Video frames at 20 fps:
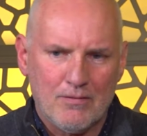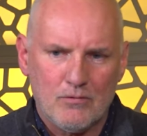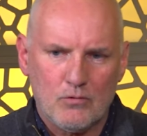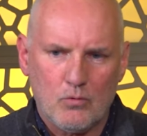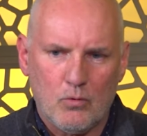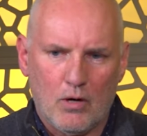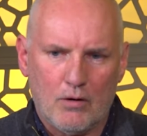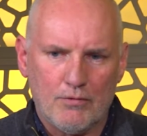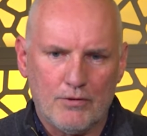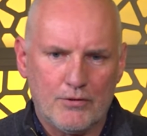
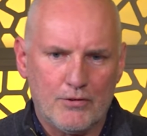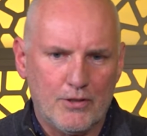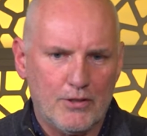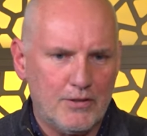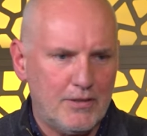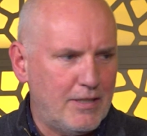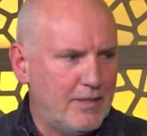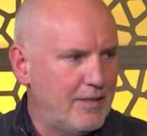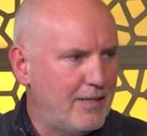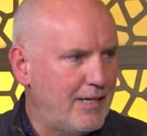12 or
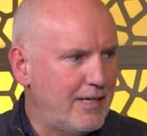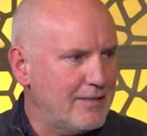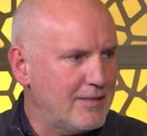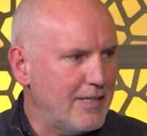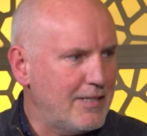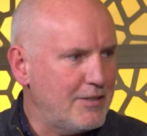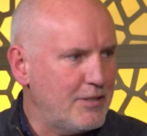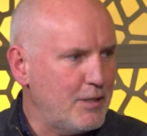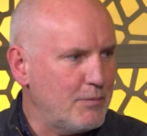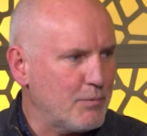13 days,
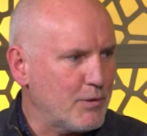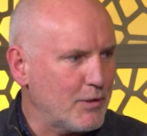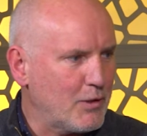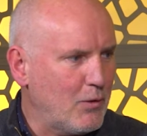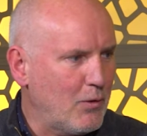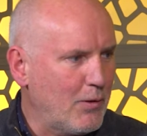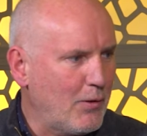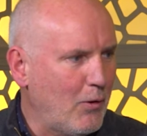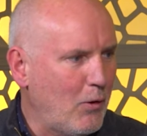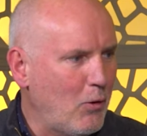eight teams are
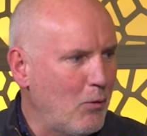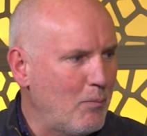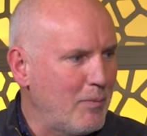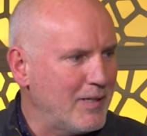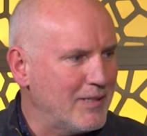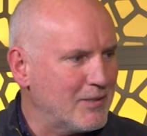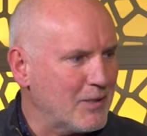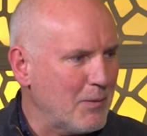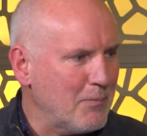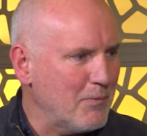going home,
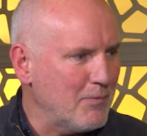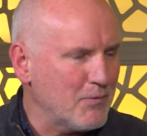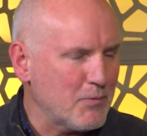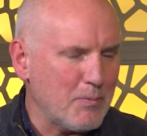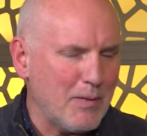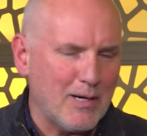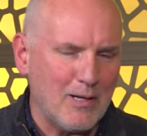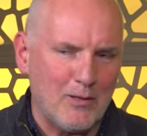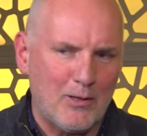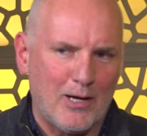and some of them
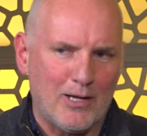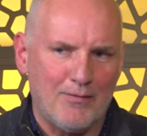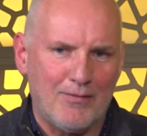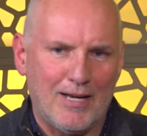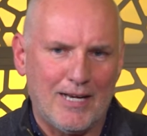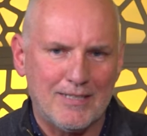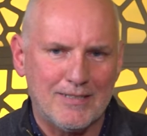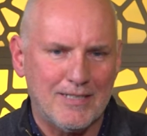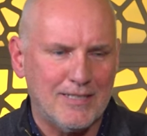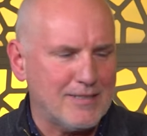spent a lot of
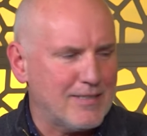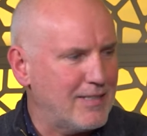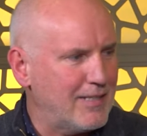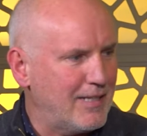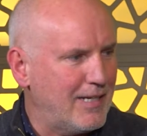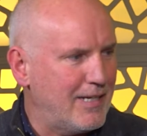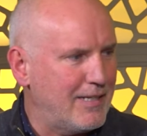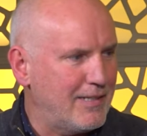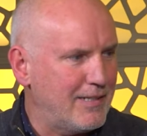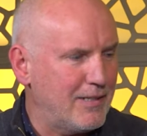assets to
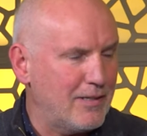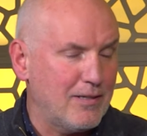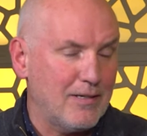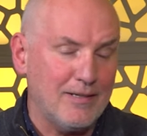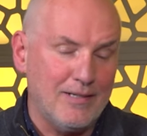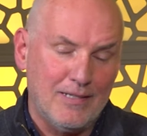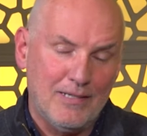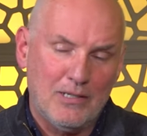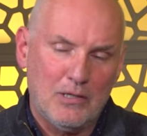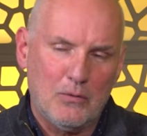get here.
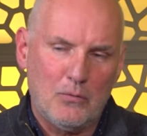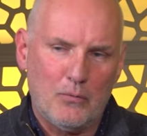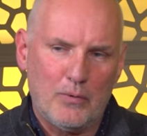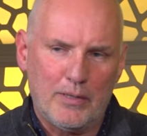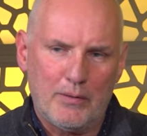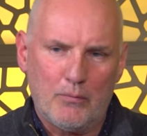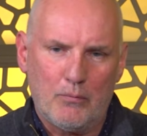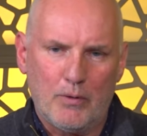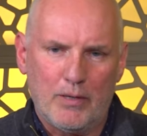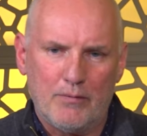
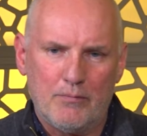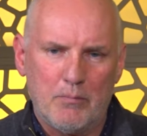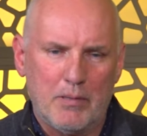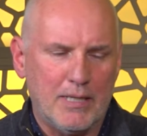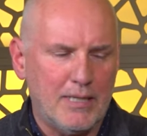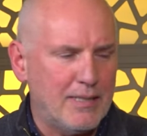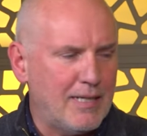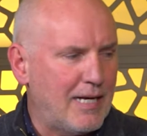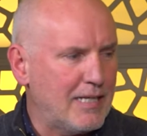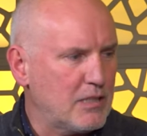We, we've been
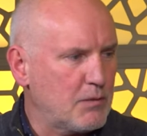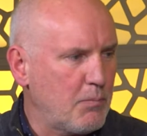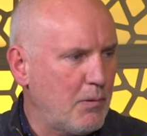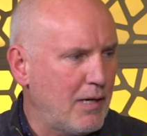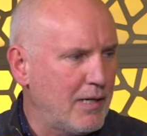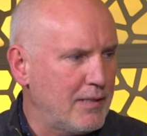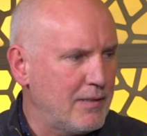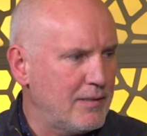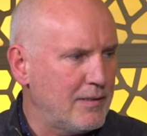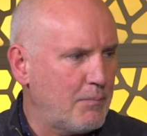in that
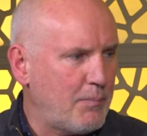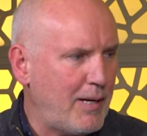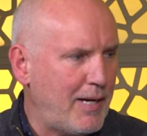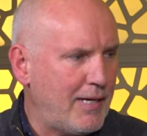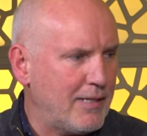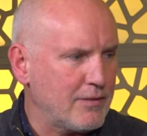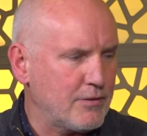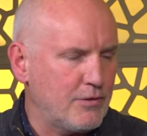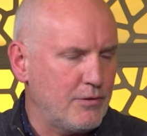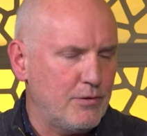spot in the
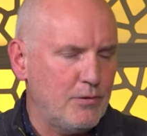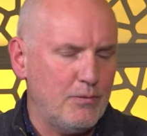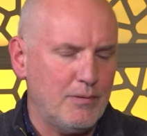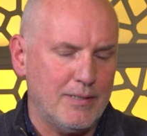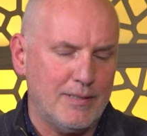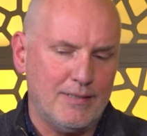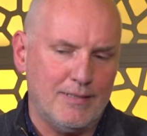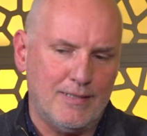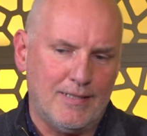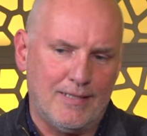past too,
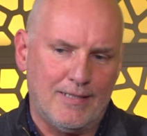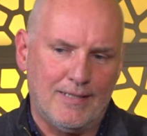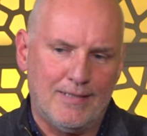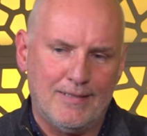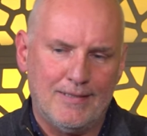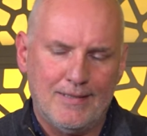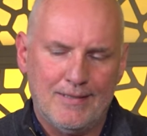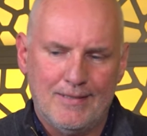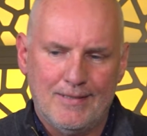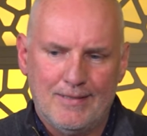and uh,
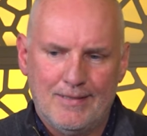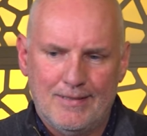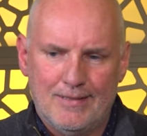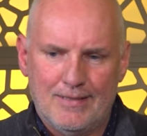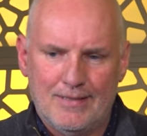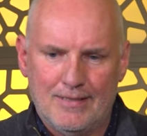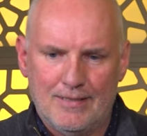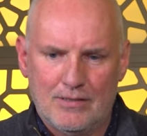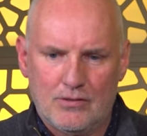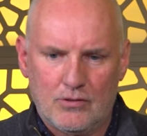
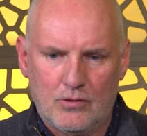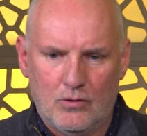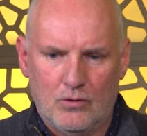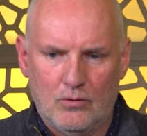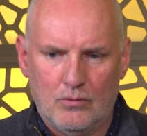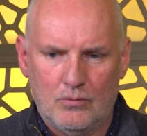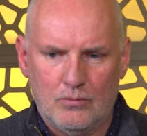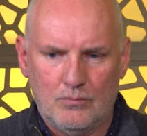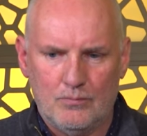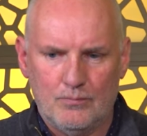uh,
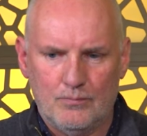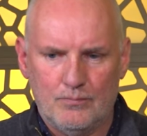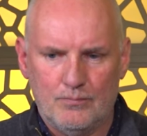so